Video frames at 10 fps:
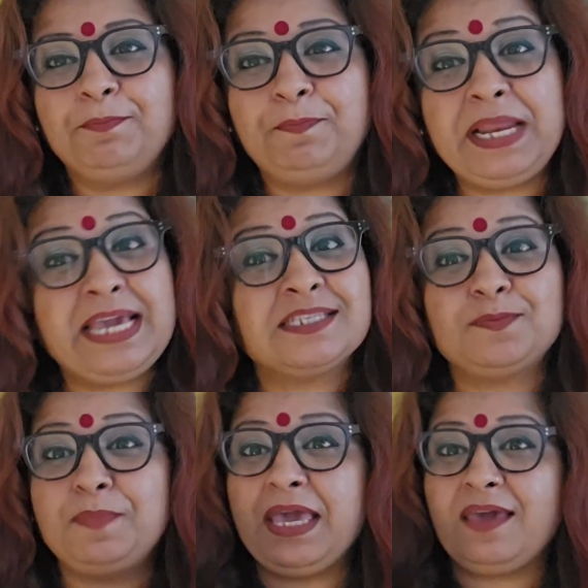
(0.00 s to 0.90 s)
please
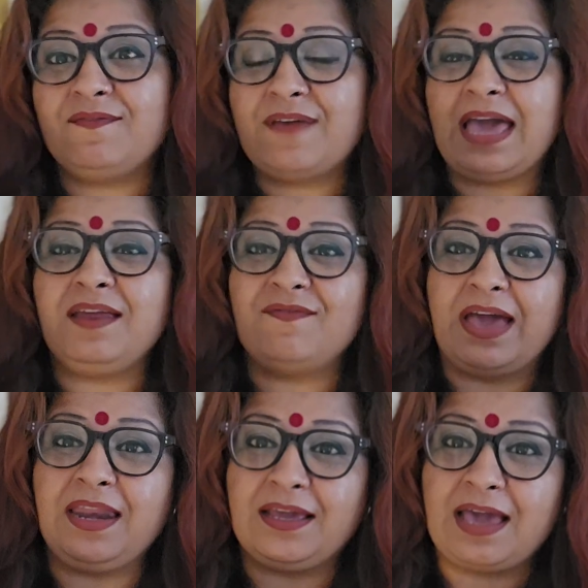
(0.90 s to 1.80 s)
be very,
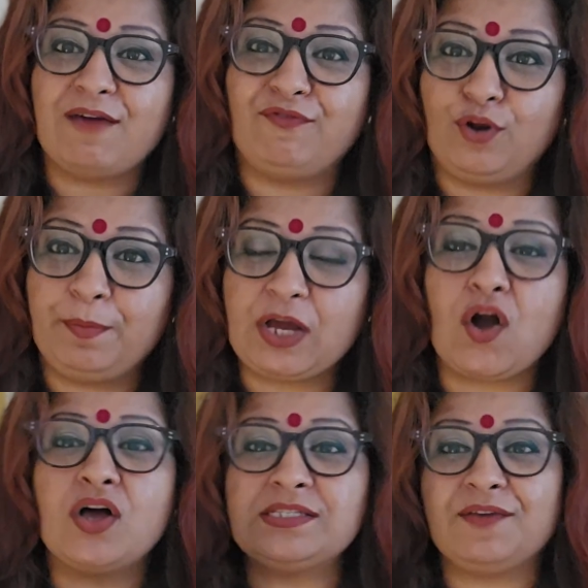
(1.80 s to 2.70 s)
very careful,
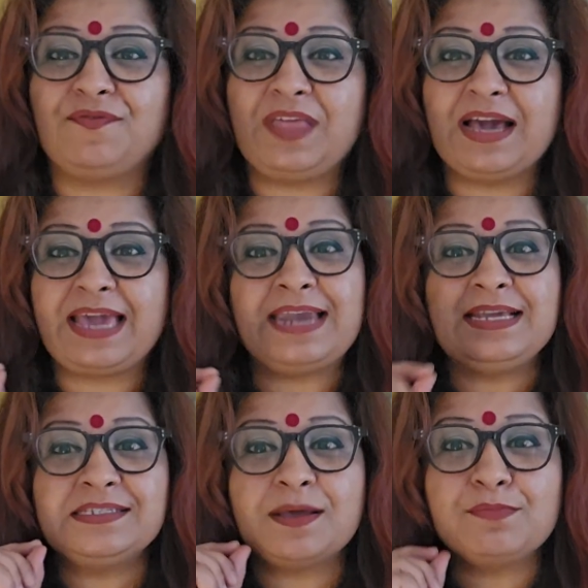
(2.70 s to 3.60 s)
because if they're
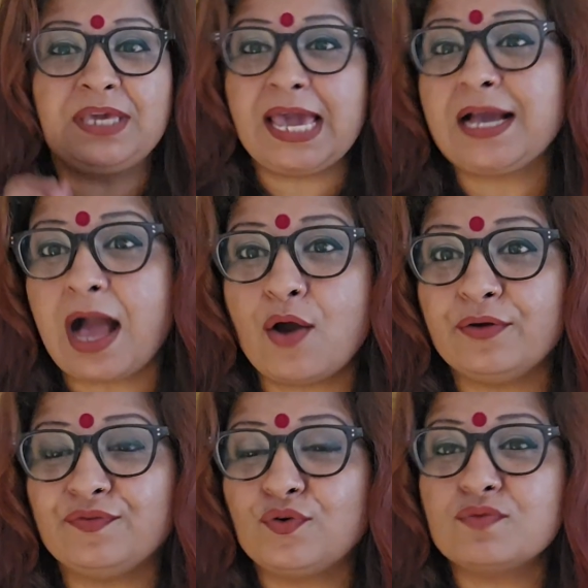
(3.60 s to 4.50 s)
getting some kick out
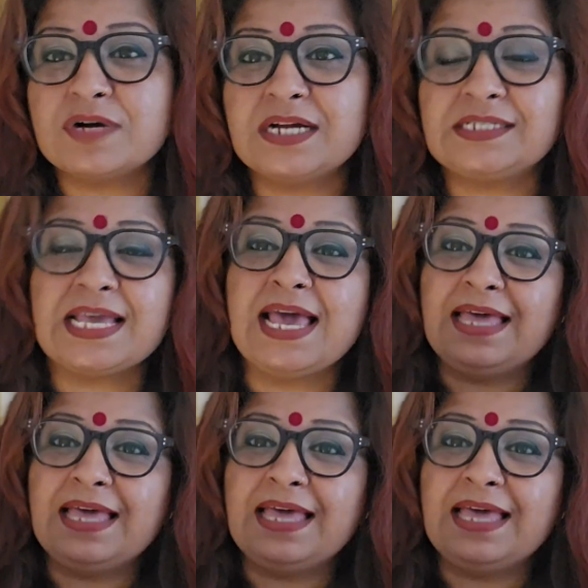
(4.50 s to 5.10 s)
of rumors,